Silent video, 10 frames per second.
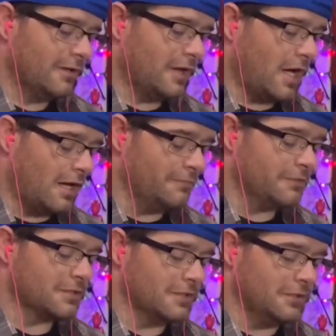
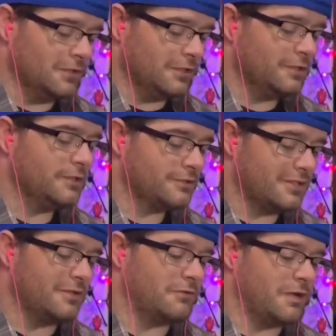Obviously, you didn't
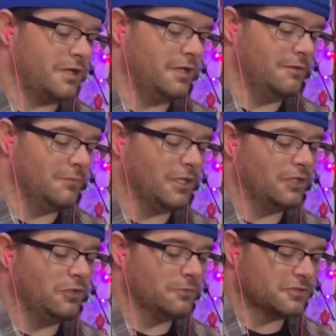incinerate him
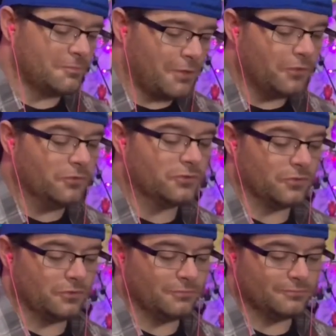like you were supposed to.